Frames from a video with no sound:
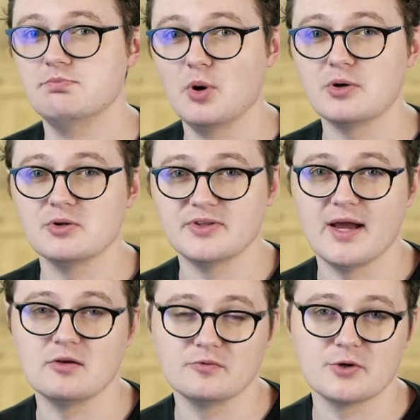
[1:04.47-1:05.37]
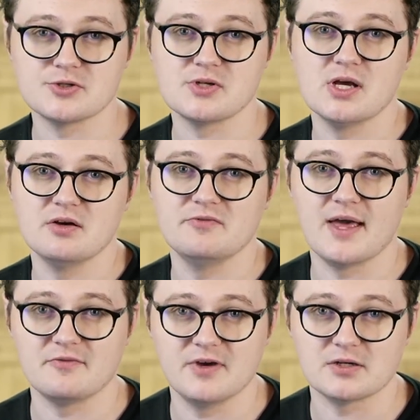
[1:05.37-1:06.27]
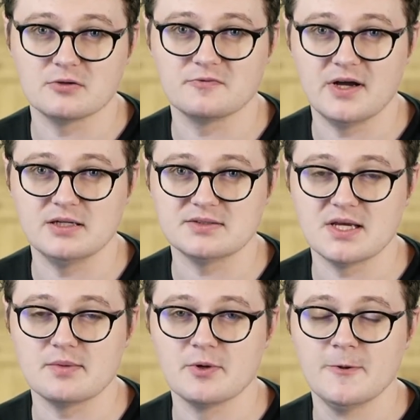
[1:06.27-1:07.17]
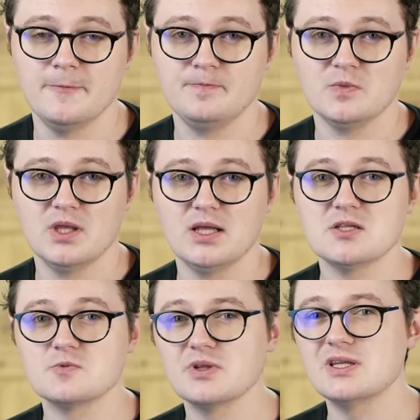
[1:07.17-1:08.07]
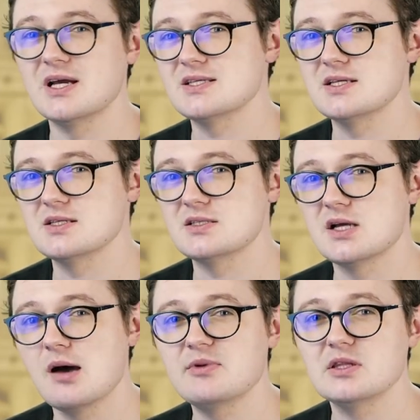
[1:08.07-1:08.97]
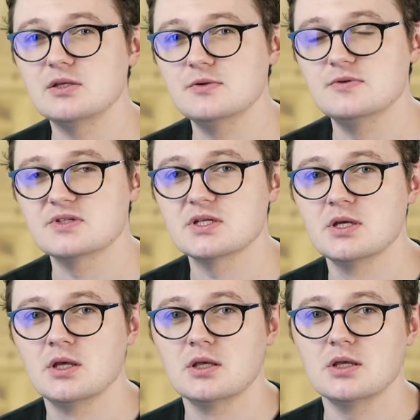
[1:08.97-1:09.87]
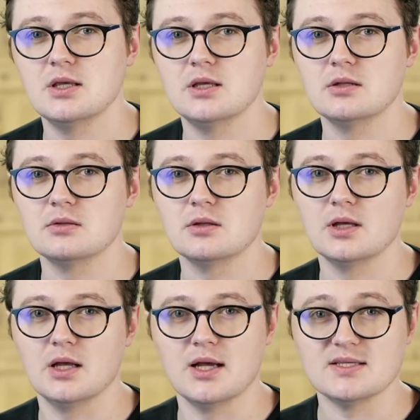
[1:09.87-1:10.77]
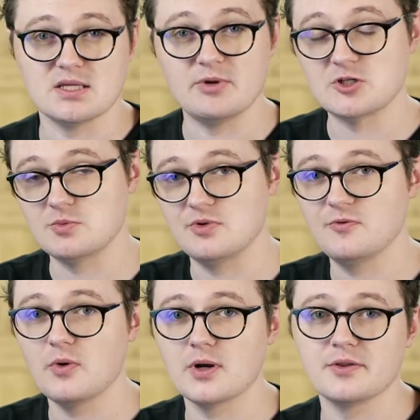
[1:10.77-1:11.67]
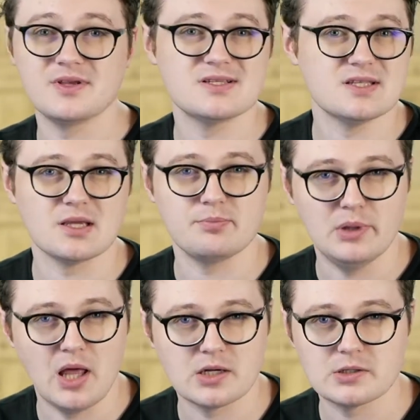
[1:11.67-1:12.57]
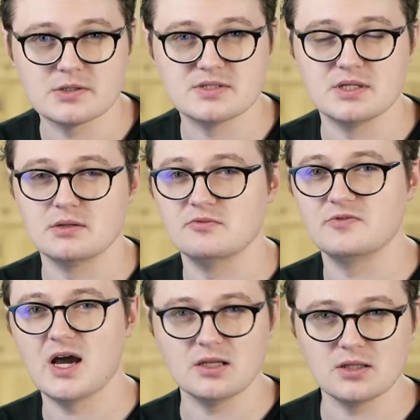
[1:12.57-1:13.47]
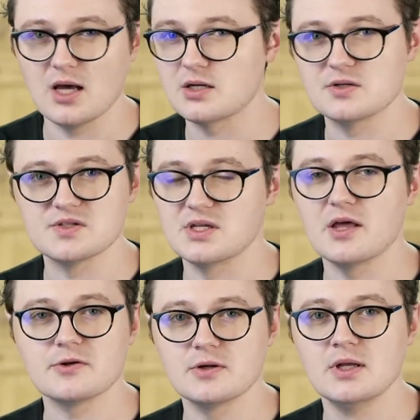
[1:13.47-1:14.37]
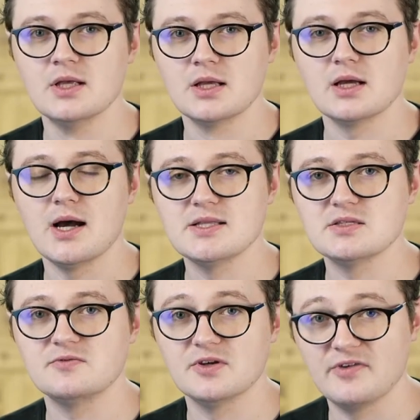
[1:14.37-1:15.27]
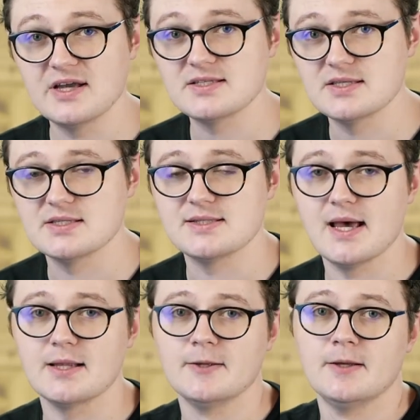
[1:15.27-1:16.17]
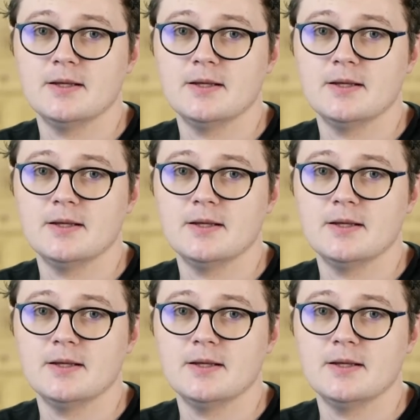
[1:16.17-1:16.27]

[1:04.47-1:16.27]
boiled down version of that vector file type. And it's really nice because it's commonly used in, as I mentioned before, things like plotters and vinyl cutters and other kinds of devices that